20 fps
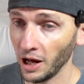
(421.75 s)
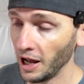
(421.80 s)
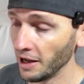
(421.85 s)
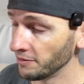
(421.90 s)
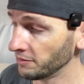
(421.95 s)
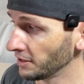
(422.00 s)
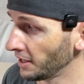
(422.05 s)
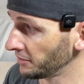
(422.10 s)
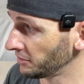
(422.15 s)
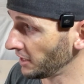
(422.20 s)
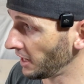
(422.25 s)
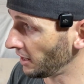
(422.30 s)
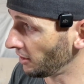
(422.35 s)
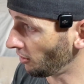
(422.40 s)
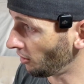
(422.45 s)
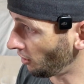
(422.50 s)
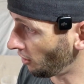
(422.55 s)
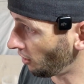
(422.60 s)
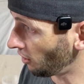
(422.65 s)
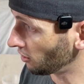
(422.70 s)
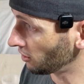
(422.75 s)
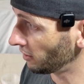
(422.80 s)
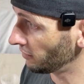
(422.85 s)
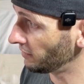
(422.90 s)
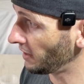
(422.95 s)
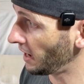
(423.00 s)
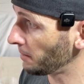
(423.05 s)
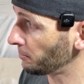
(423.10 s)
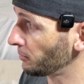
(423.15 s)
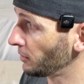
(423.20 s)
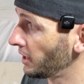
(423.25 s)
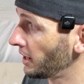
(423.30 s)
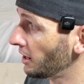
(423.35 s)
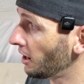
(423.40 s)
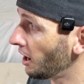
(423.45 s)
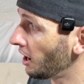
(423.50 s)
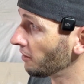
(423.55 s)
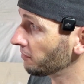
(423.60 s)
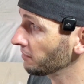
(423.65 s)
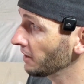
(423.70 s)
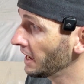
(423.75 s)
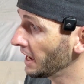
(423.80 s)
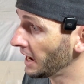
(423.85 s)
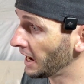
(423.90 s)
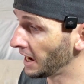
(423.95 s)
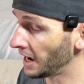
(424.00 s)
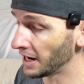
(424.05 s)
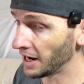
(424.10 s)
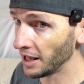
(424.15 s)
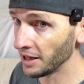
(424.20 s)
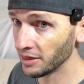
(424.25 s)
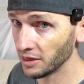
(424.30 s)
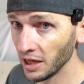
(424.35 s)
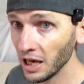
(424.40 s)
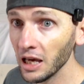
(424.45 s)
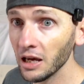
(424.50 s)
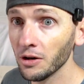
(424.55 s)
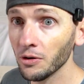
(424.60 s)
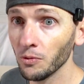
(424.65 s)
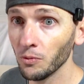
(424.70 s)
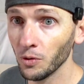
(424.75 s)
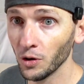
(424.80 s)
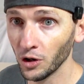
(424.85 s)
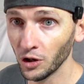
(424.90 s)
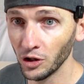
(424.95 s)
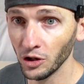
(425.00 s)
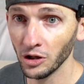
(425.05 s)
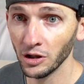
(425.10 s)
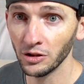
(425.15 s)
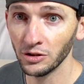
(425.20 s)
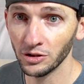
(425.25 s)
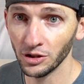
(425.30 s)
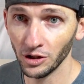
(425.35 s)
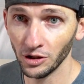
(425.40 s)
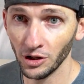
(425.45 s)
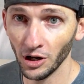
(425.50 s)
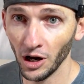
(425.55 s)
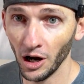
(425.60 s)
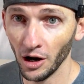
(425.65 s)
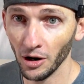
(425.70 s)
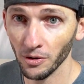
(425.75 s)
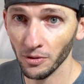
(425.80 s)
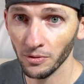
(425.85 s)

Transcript: I've let that all evaporate off, and I think we're good to go.